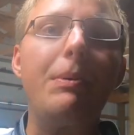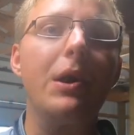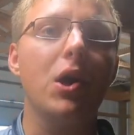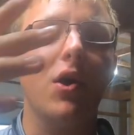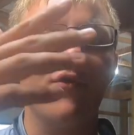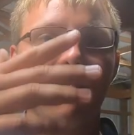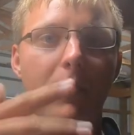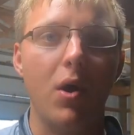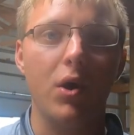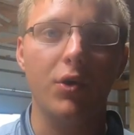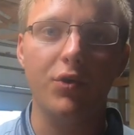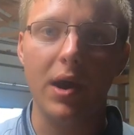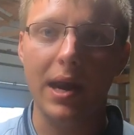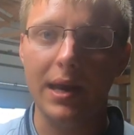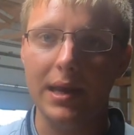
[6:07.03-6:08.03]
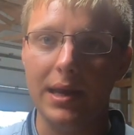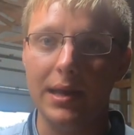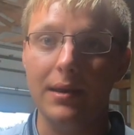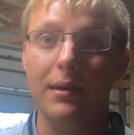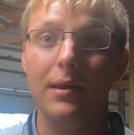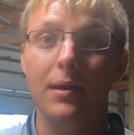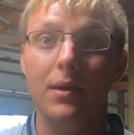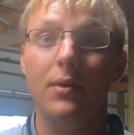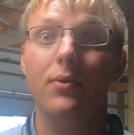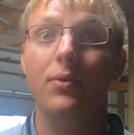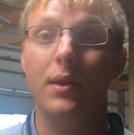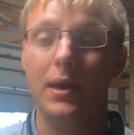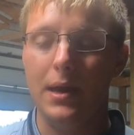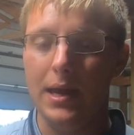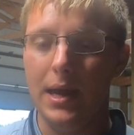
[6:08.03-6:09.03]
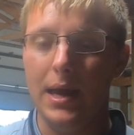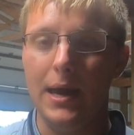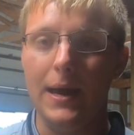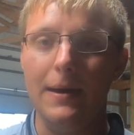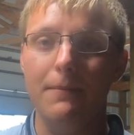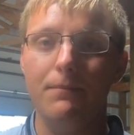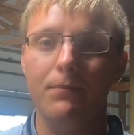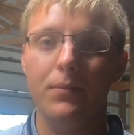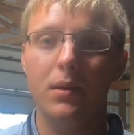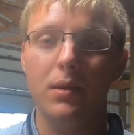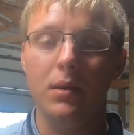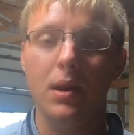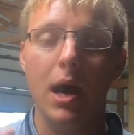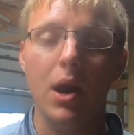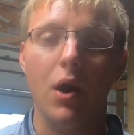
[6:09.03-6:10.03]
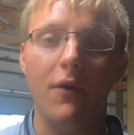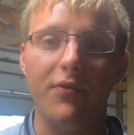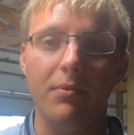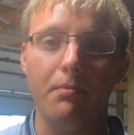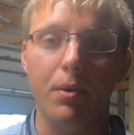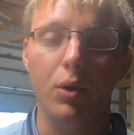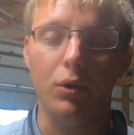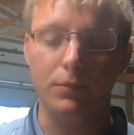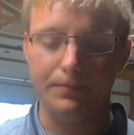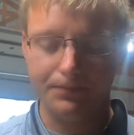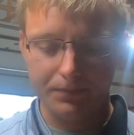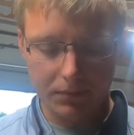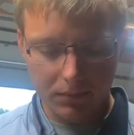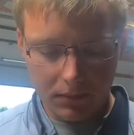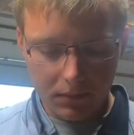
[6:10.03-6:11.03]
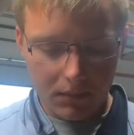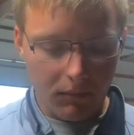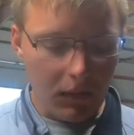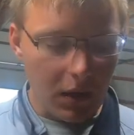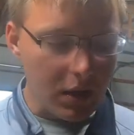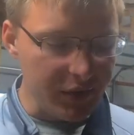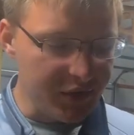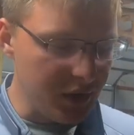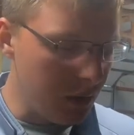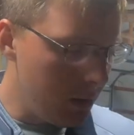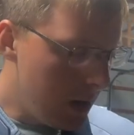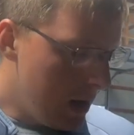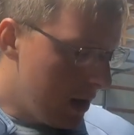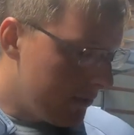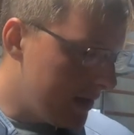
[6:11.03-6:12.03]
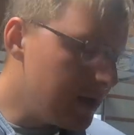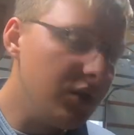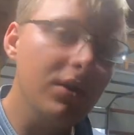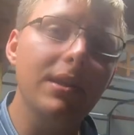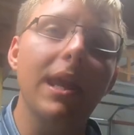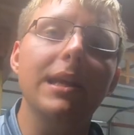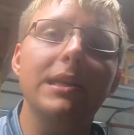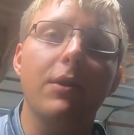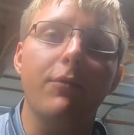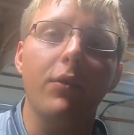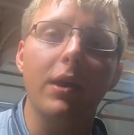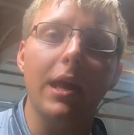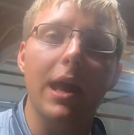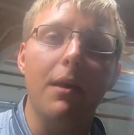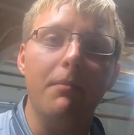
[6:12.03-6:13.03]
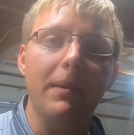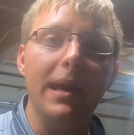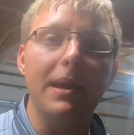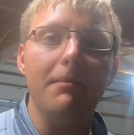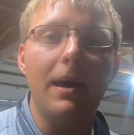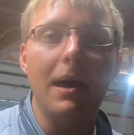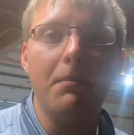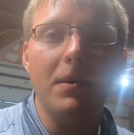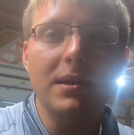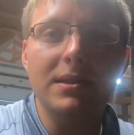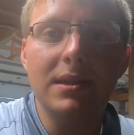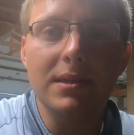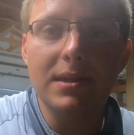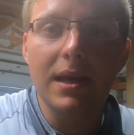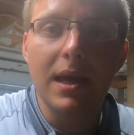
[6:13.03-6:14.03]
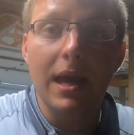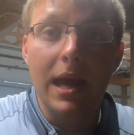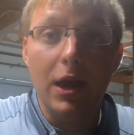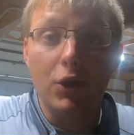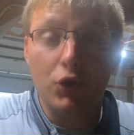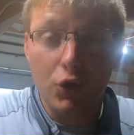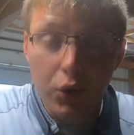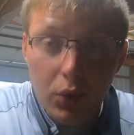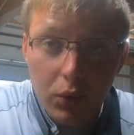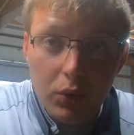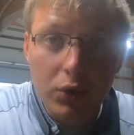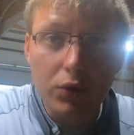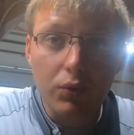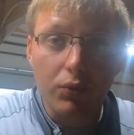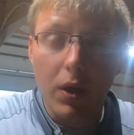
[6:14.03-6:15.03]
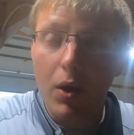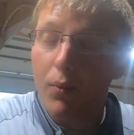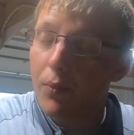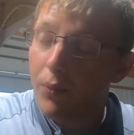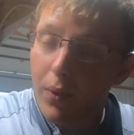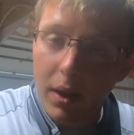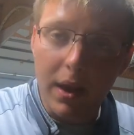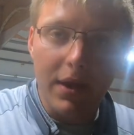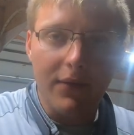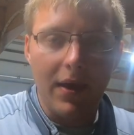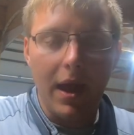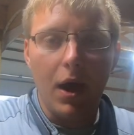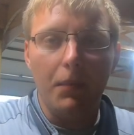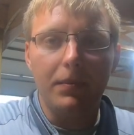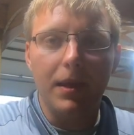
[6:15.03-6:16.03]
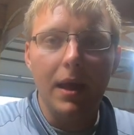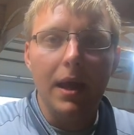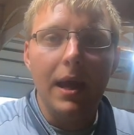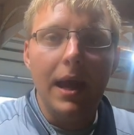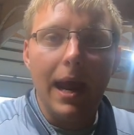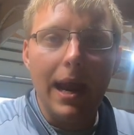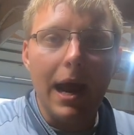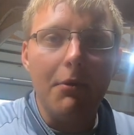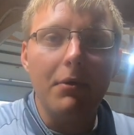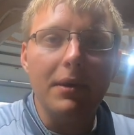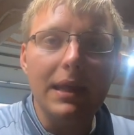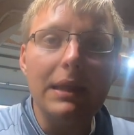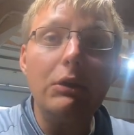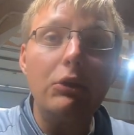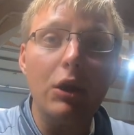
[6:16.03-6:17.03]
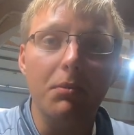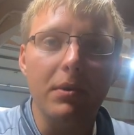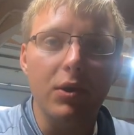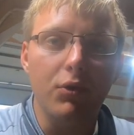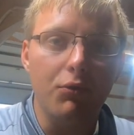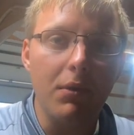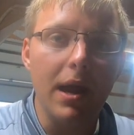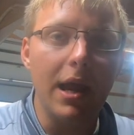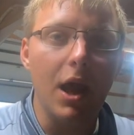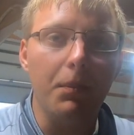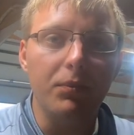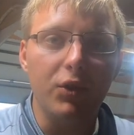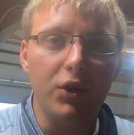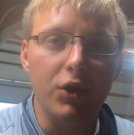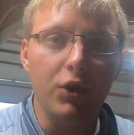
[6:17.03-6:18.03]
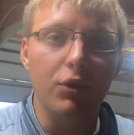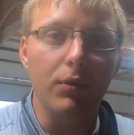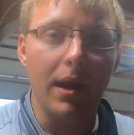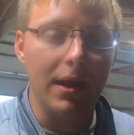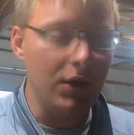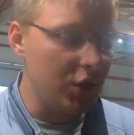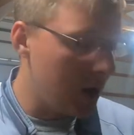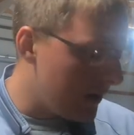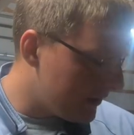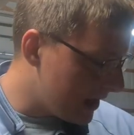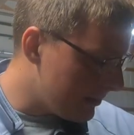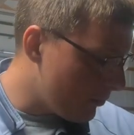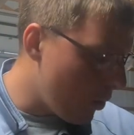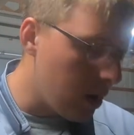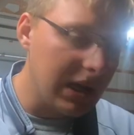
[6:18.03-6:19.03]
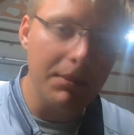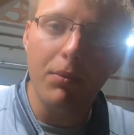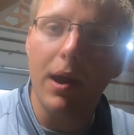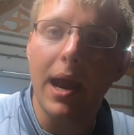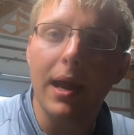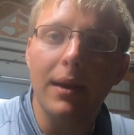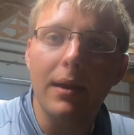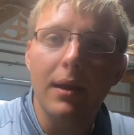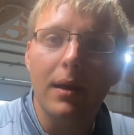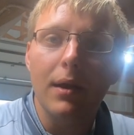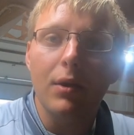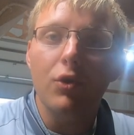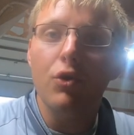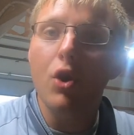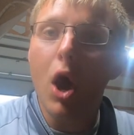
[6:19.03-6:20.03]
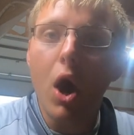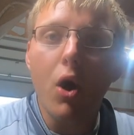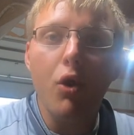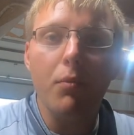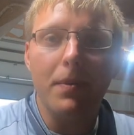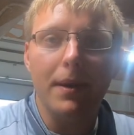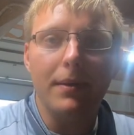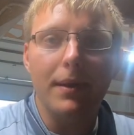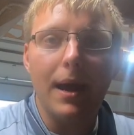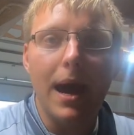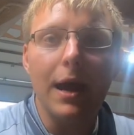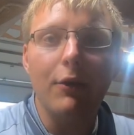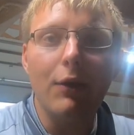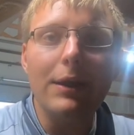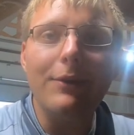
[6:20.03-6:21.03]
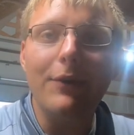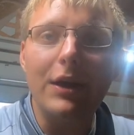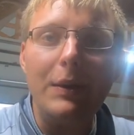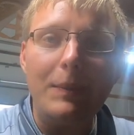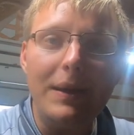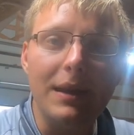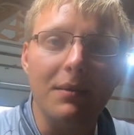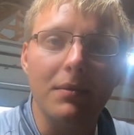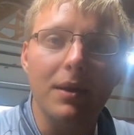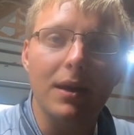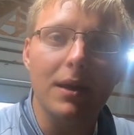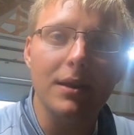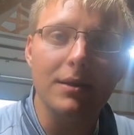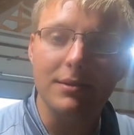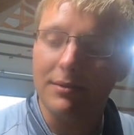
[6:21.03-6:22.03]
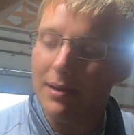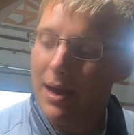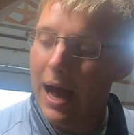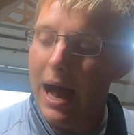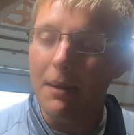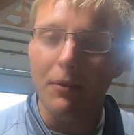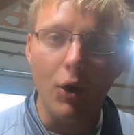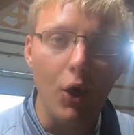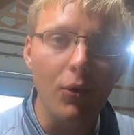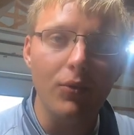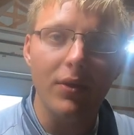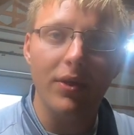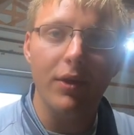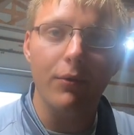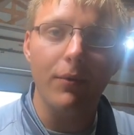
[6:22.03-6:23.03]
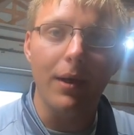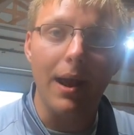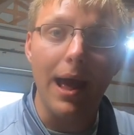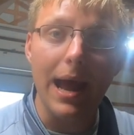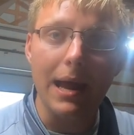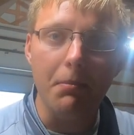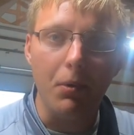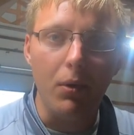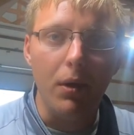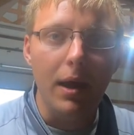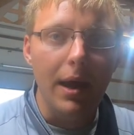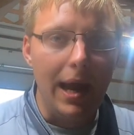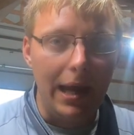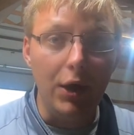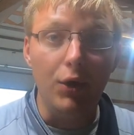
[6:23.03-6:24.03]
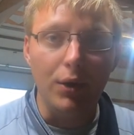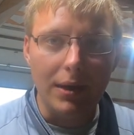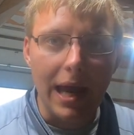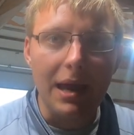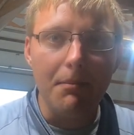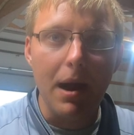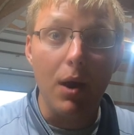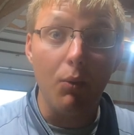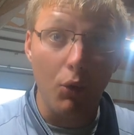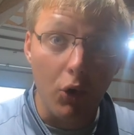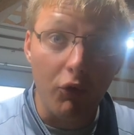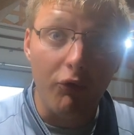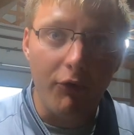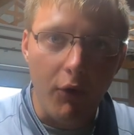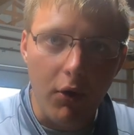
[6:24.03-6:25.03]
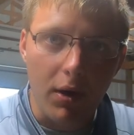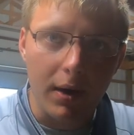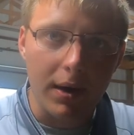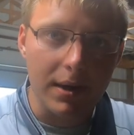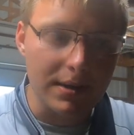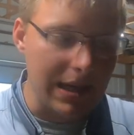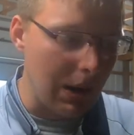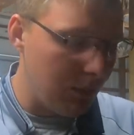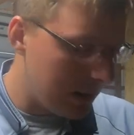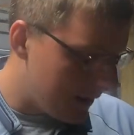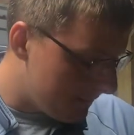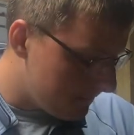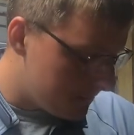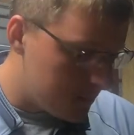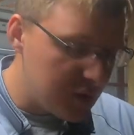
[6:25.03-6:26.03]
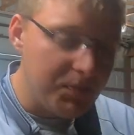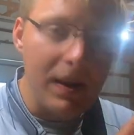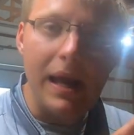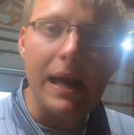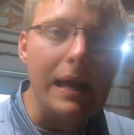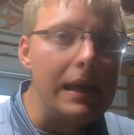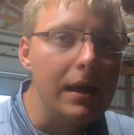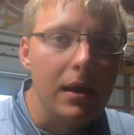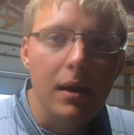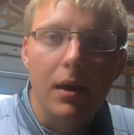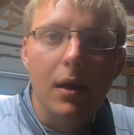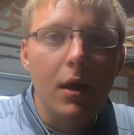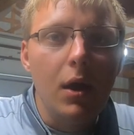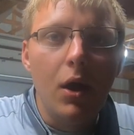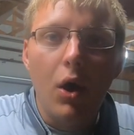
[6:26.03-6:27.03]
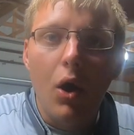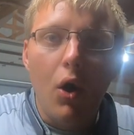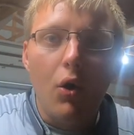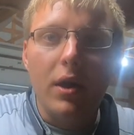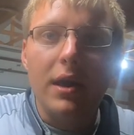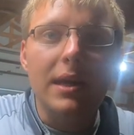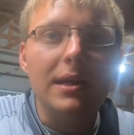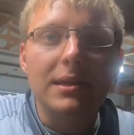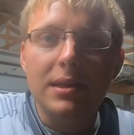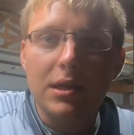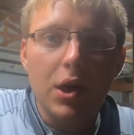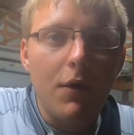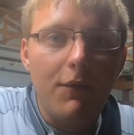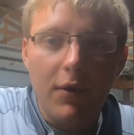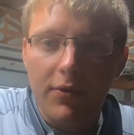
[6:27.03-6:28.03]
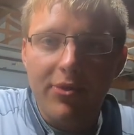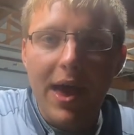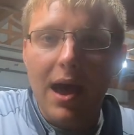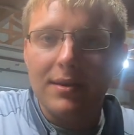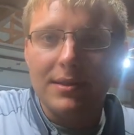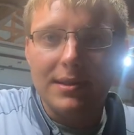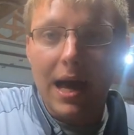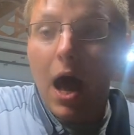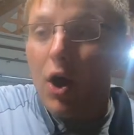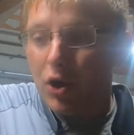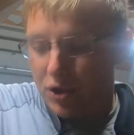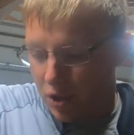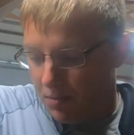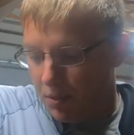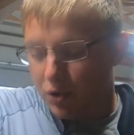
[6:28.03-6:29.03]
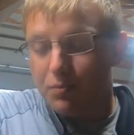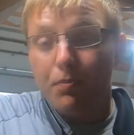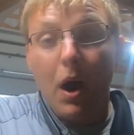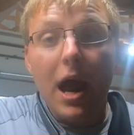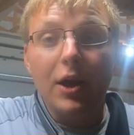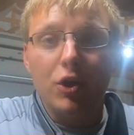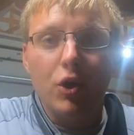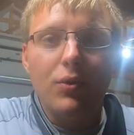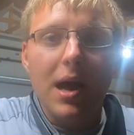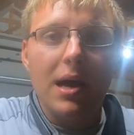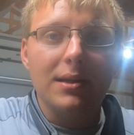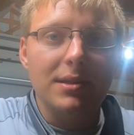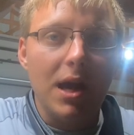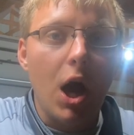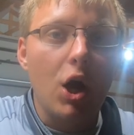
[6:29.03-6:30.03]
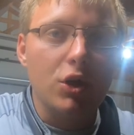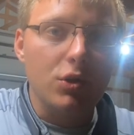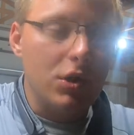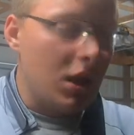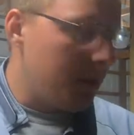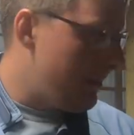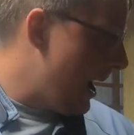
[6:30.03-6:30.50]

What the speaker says: a breakover bar trying to get the nut off the bolt. So these are things that really helped me in my business, and tools that really have helped, and I really think they're going to be great help to you. And you got to get the Milwaukee brand? No, but I greatly recommend it because I know that they're reliable, and you can take my word for it, because I wouldn't have spent easily over $1,000, almost probably $2,000 with all the